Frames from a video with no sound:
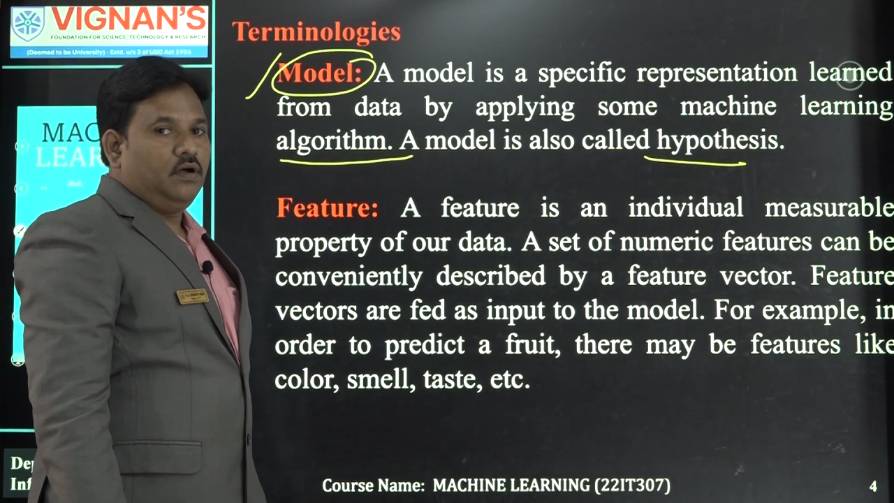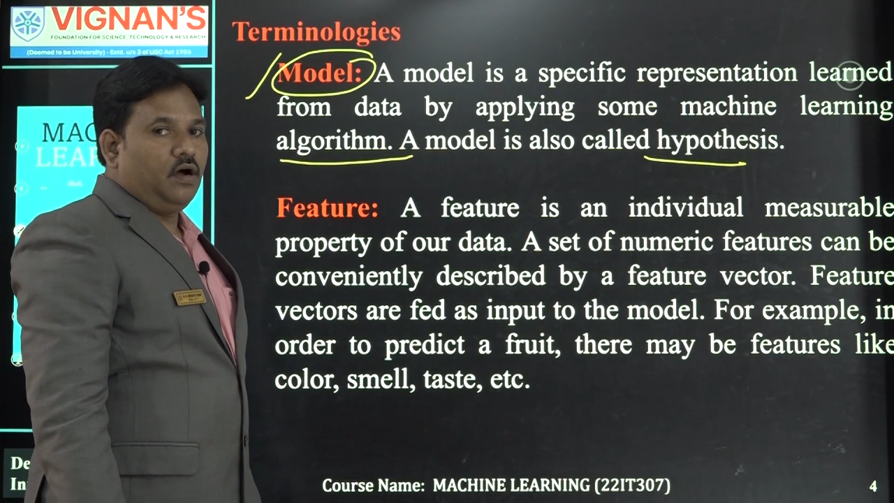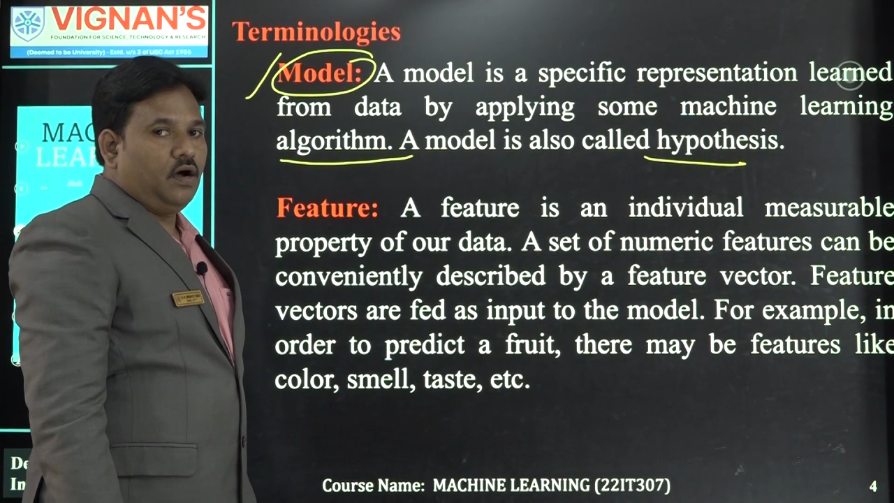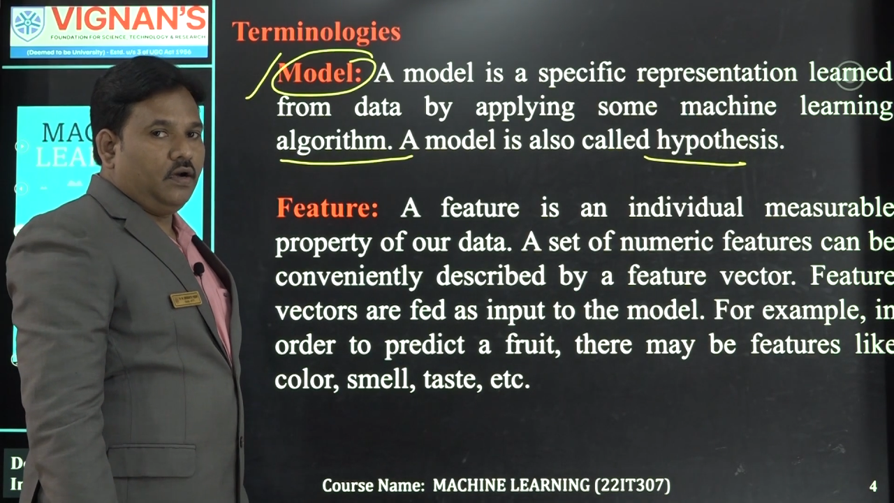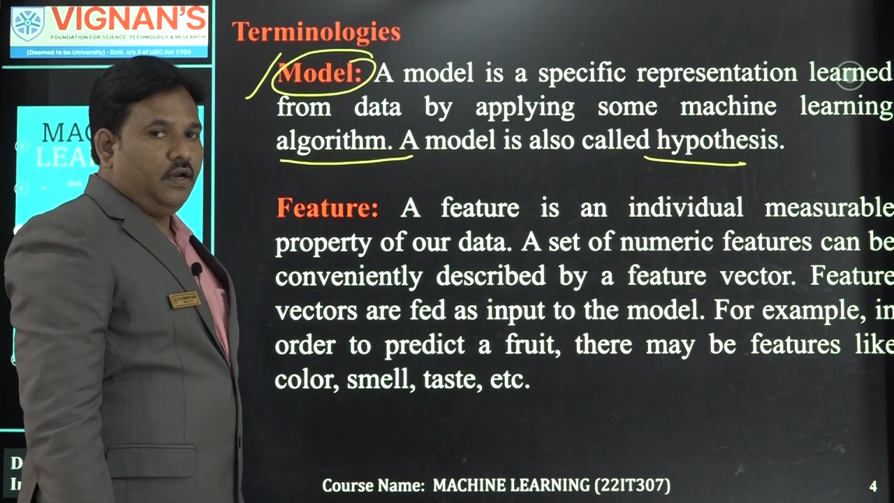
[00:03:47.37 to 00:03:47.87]

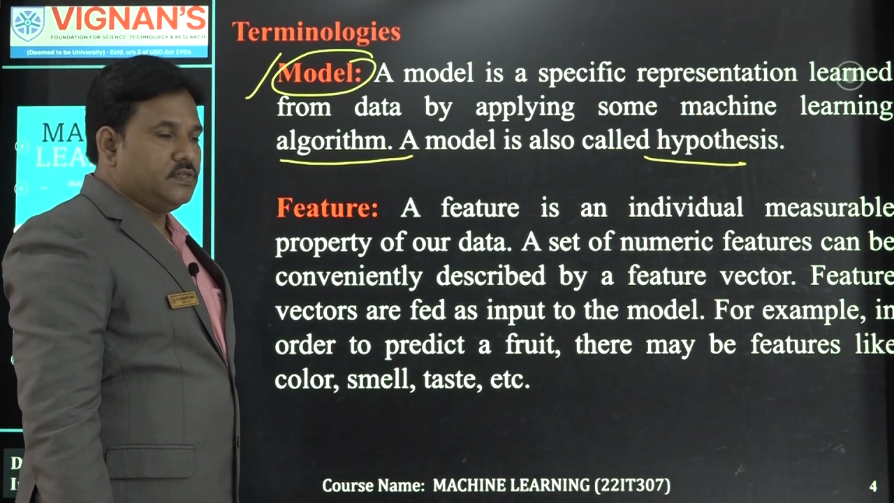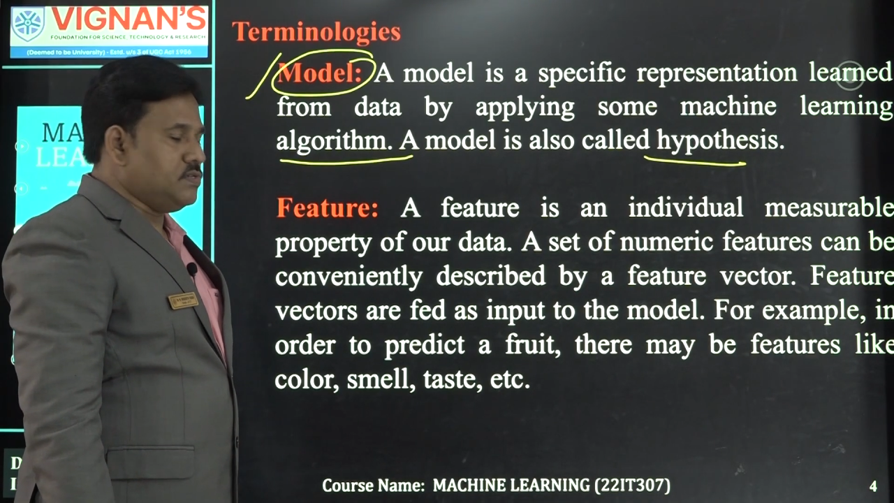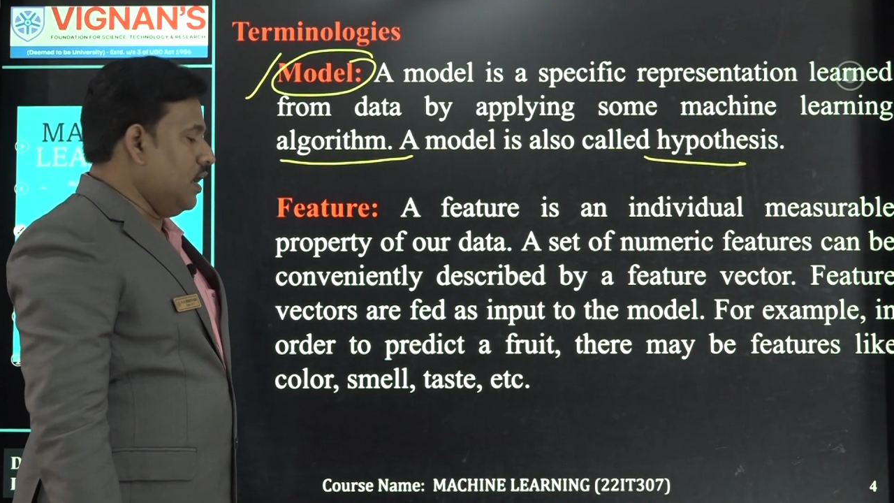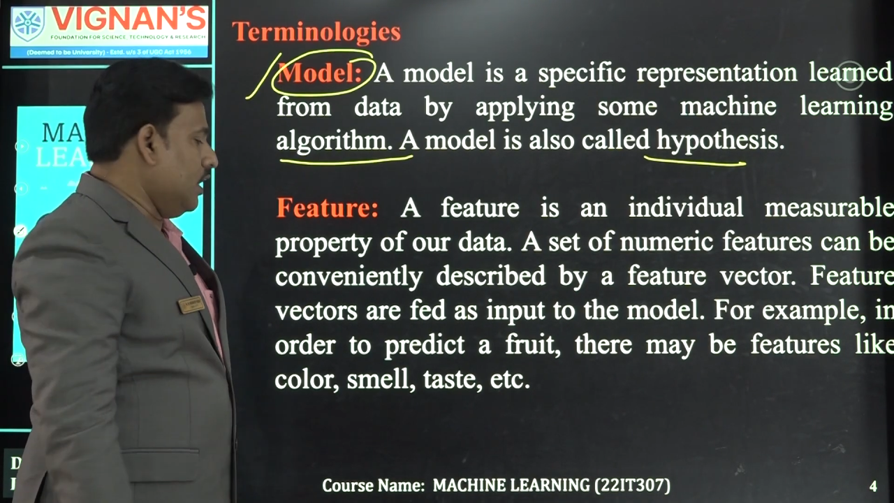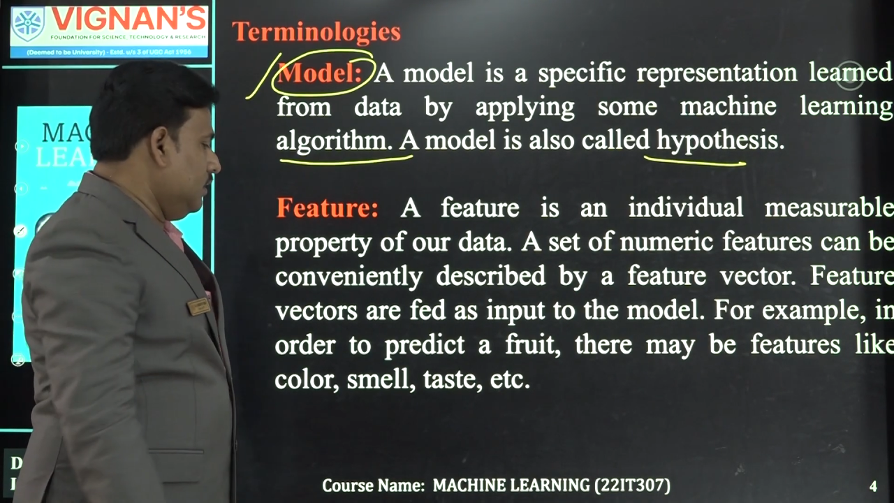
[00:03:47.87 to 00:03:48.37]
hardness
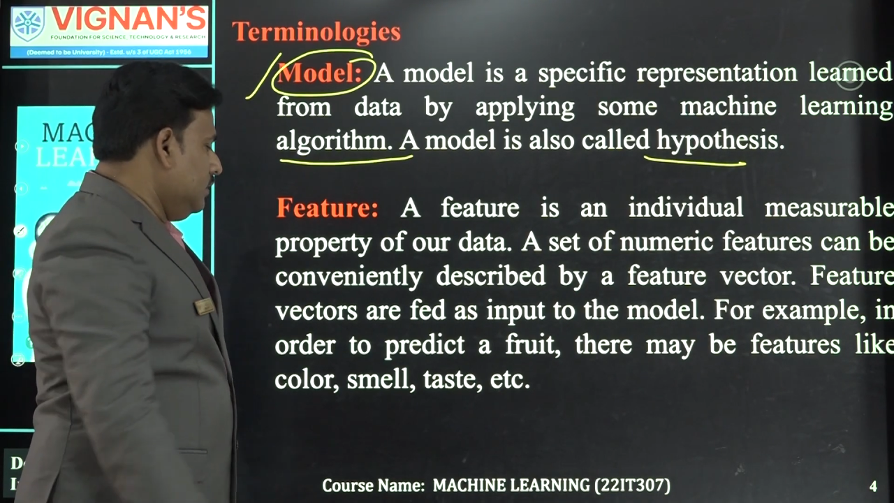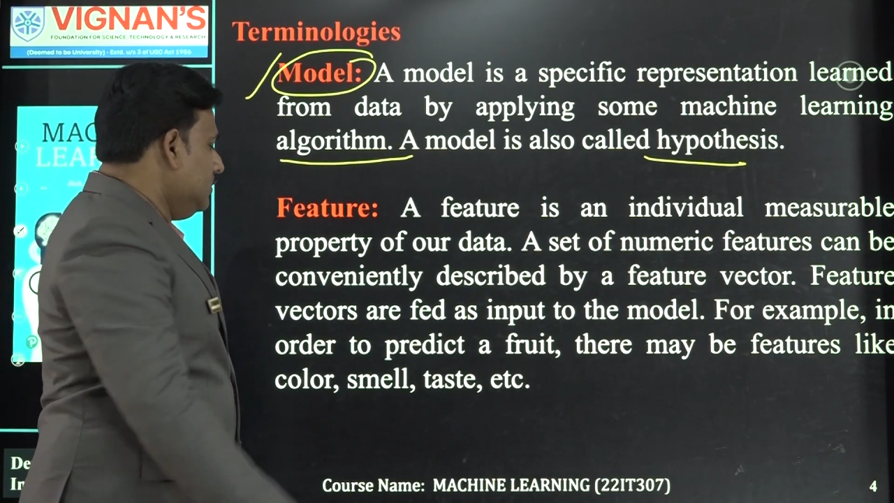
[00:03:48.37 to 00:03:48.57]
and